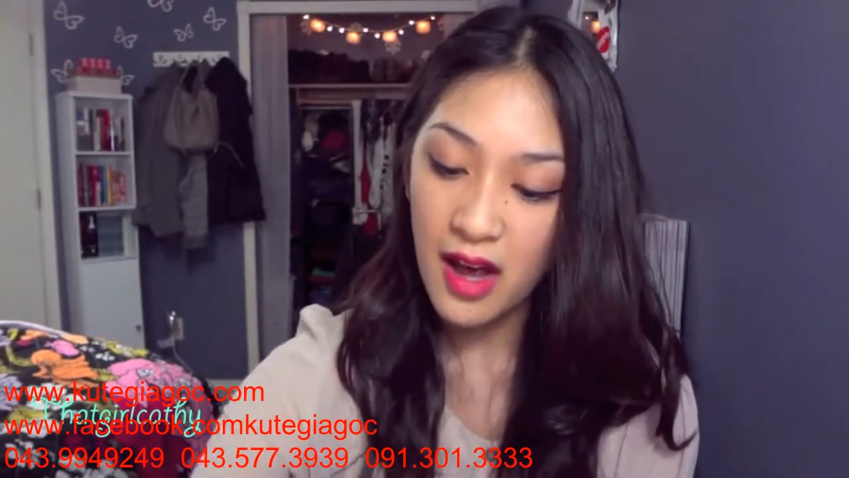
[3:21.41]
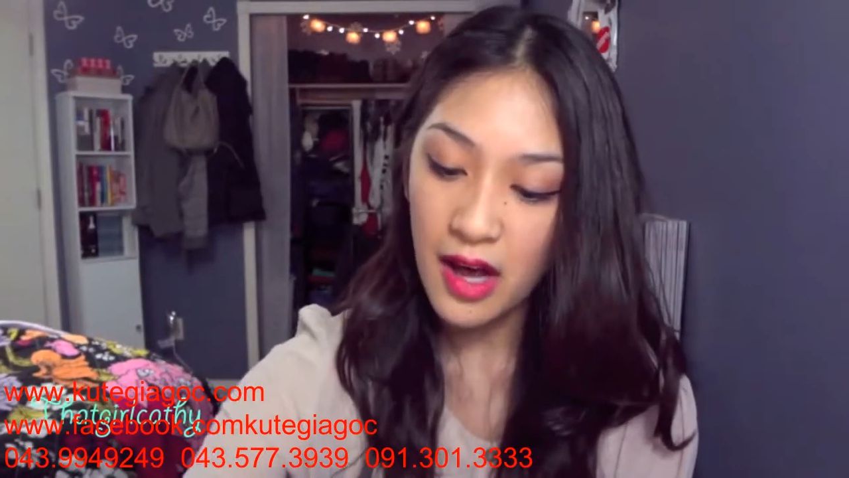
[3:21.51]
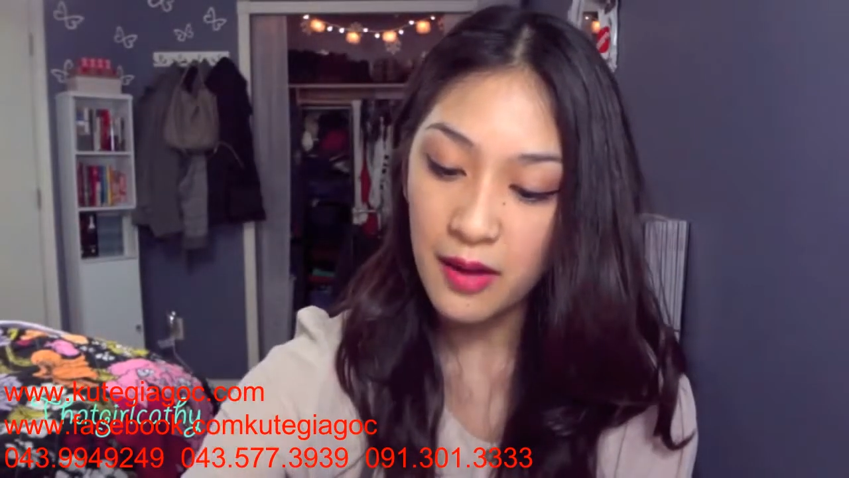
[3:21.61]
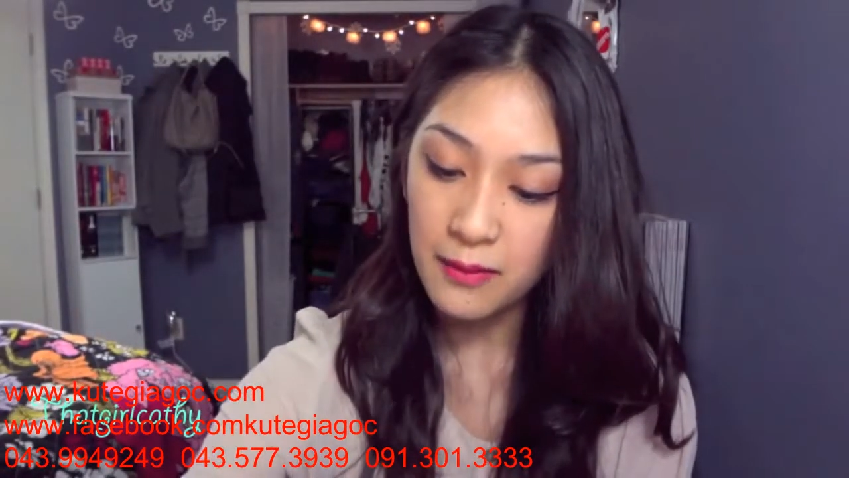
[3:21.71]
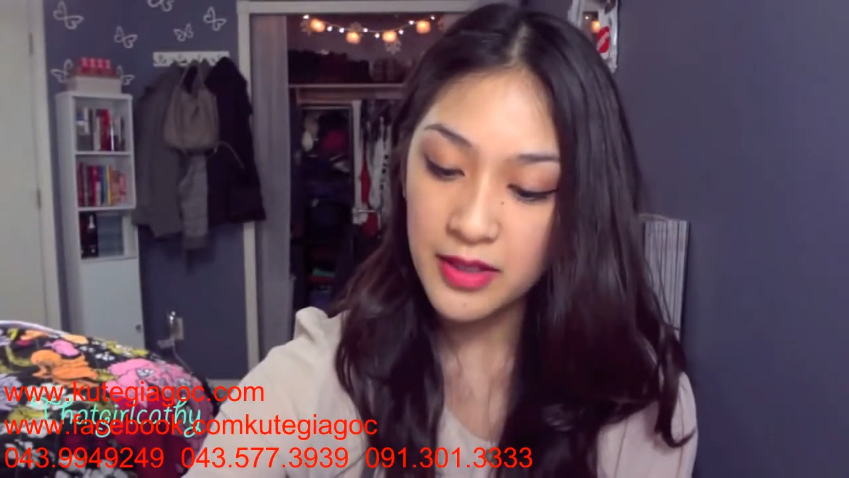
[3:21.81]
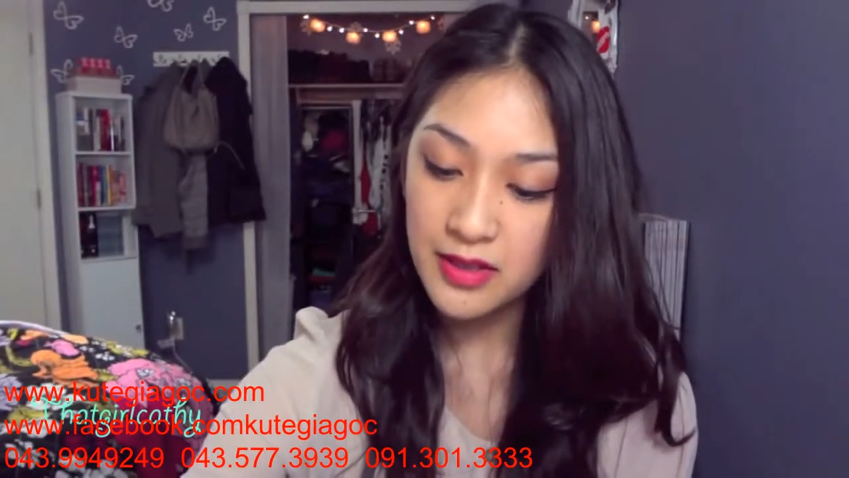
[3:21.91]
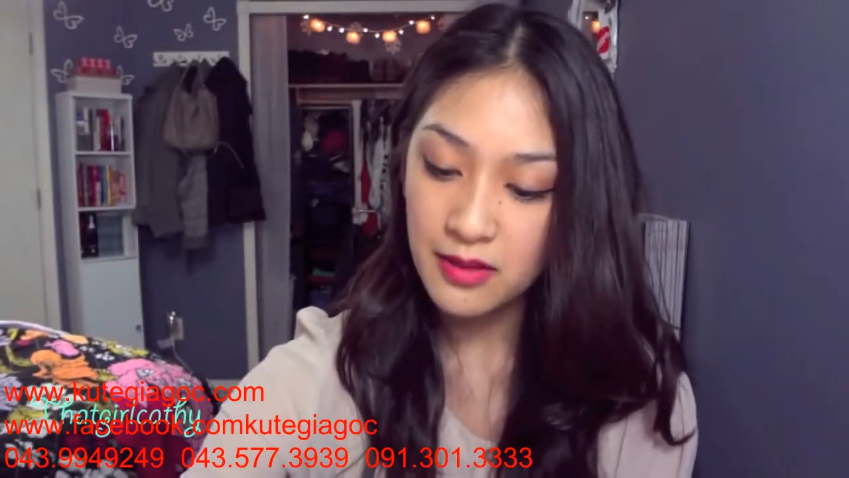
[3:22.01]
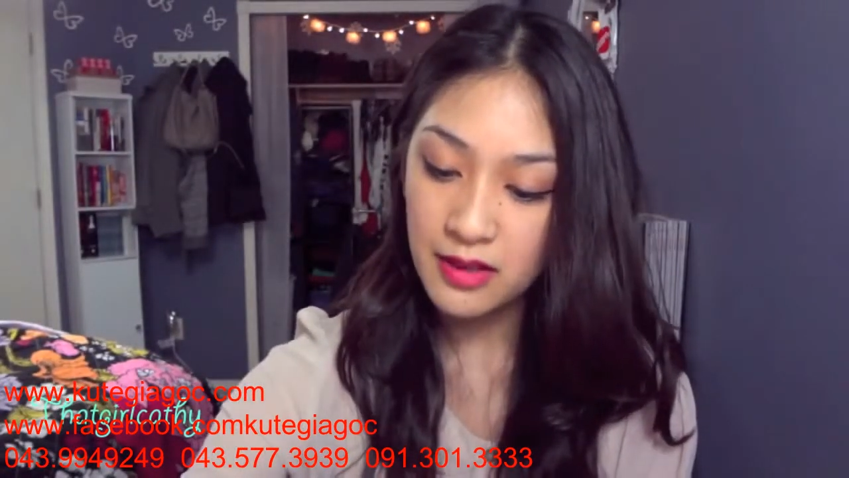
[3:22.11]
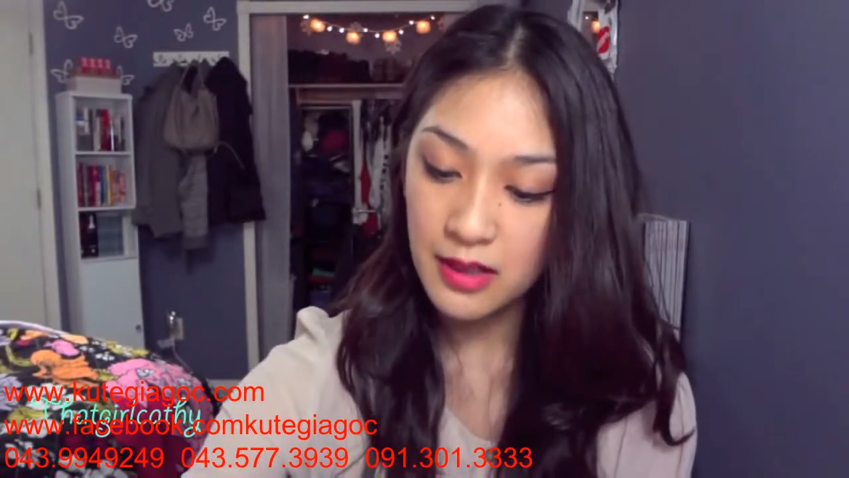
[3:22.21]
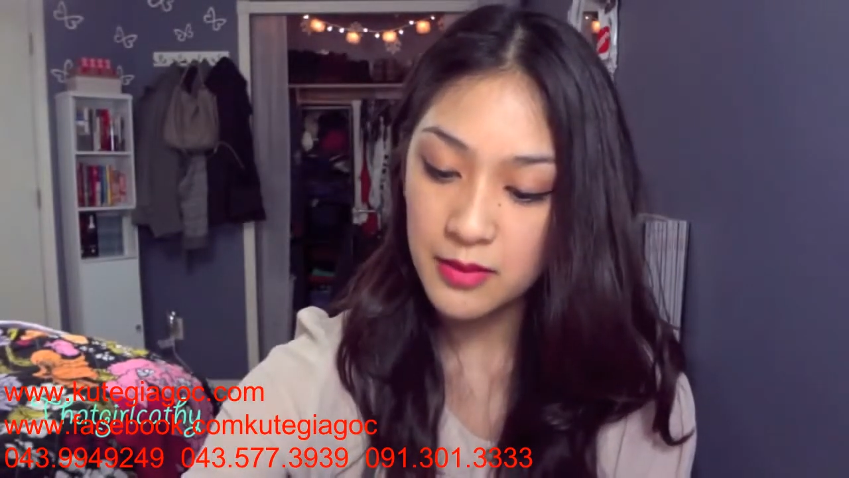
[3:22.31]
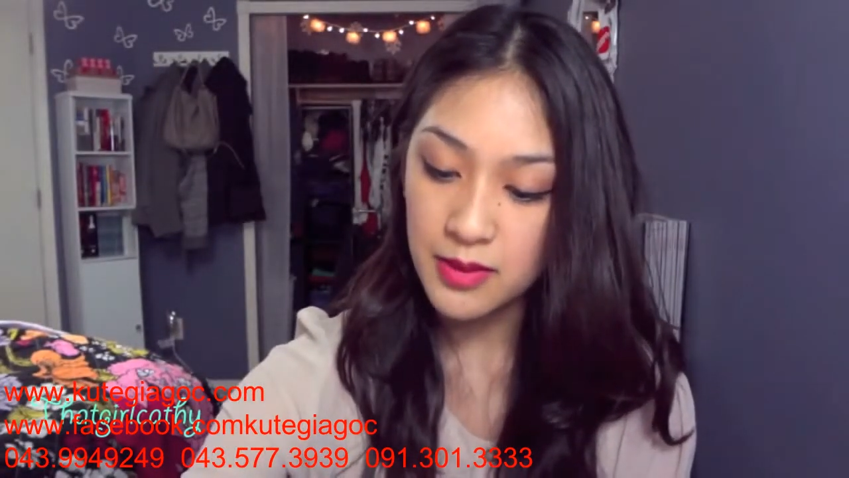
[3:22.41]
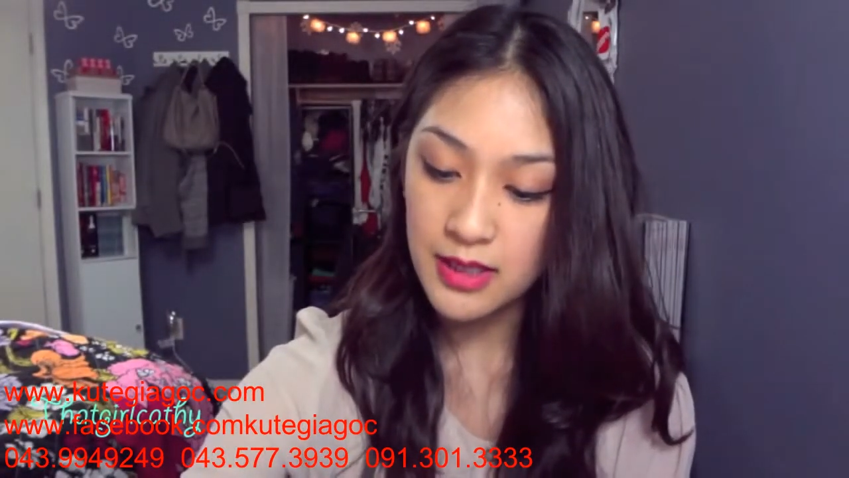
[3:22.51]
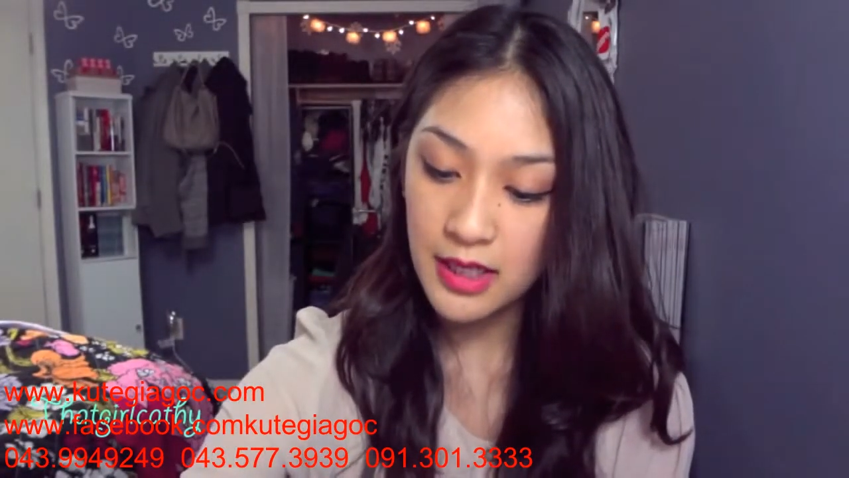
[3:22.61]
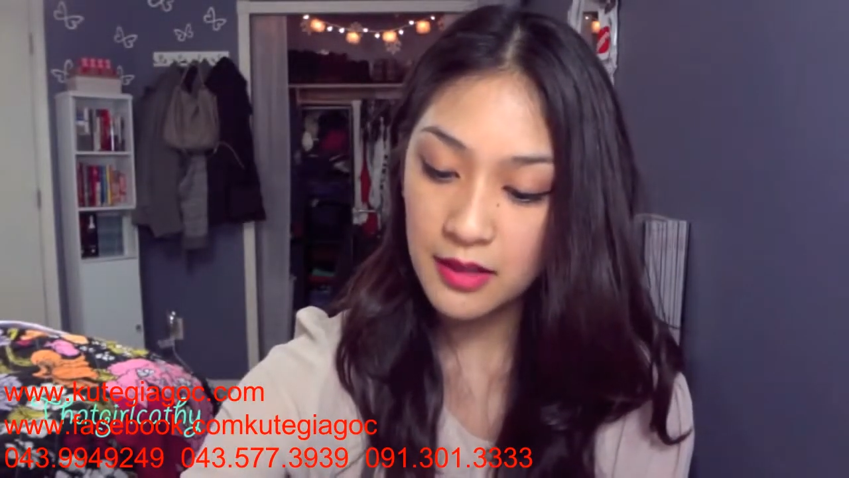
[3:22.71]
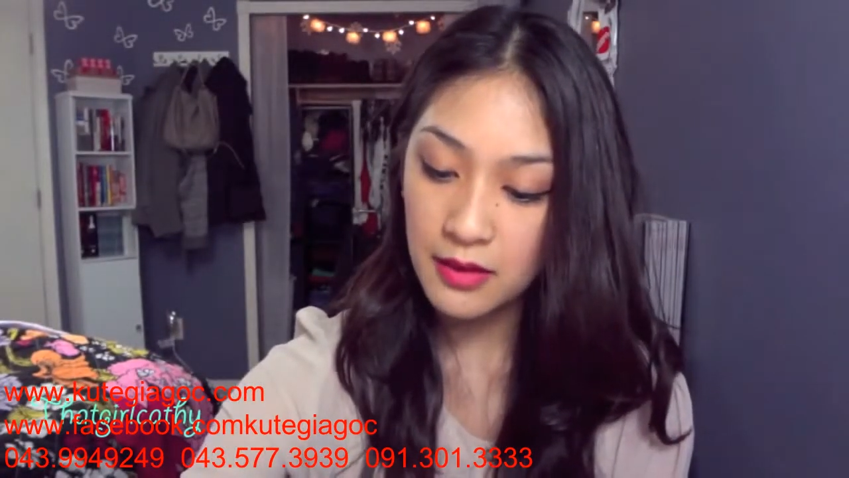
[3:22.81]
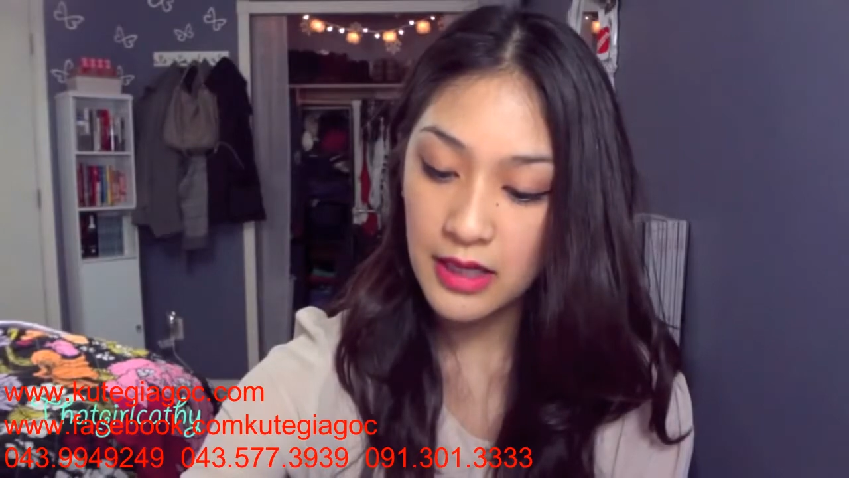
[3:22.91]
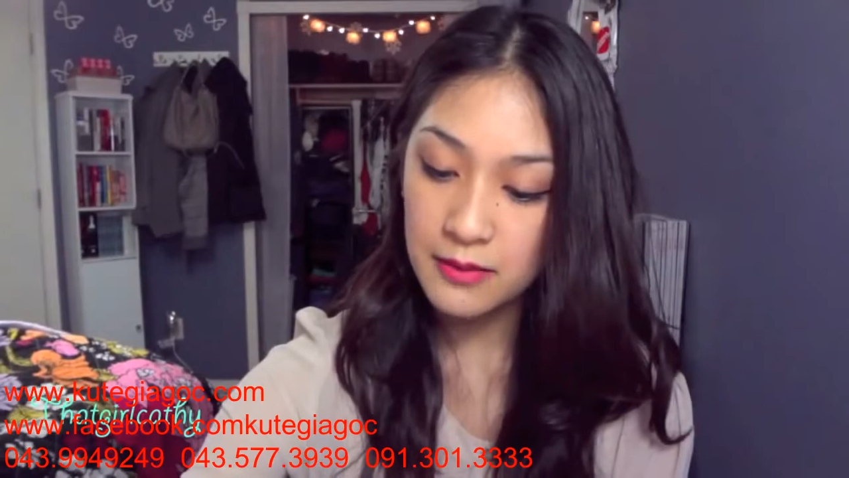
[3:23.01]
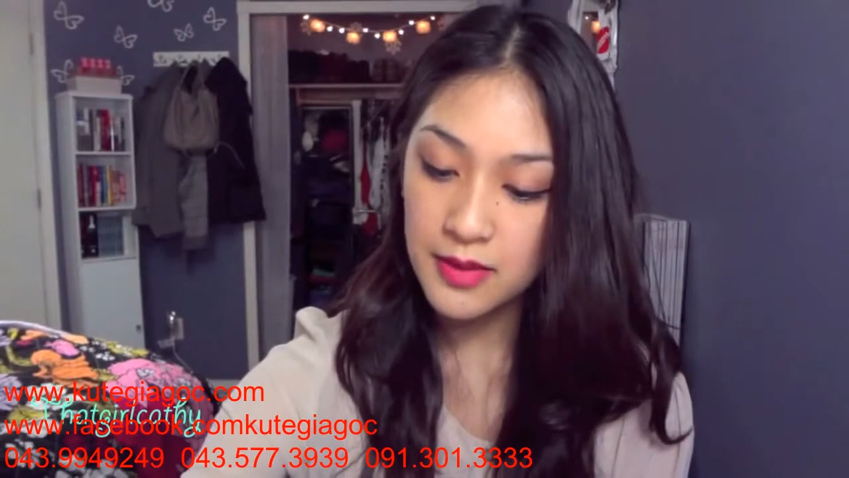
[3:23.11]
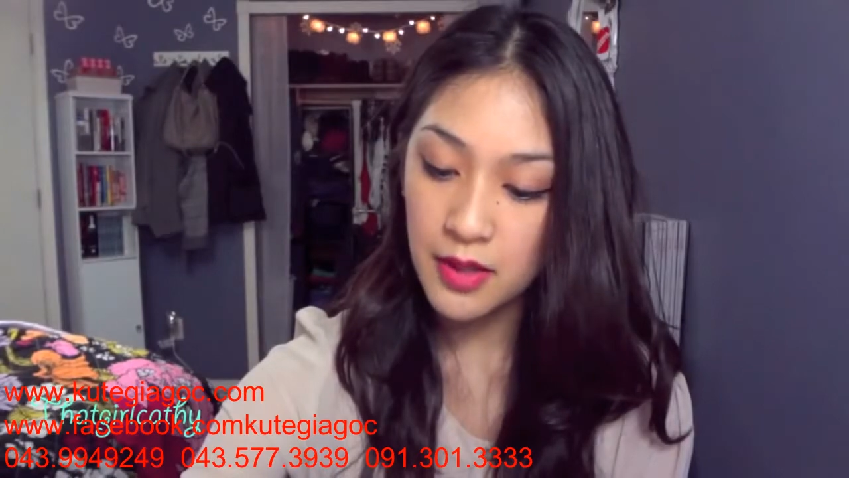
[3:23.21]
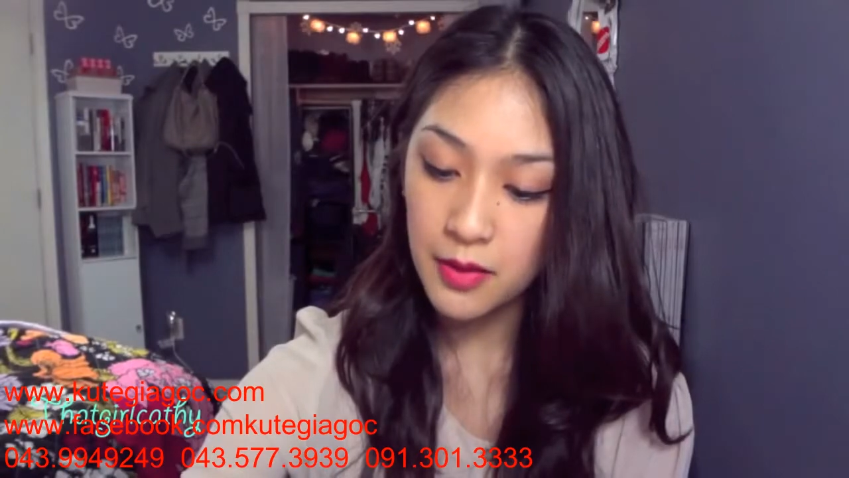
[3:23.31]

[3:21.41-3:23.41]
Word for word: Um, this one comes with 10 grams,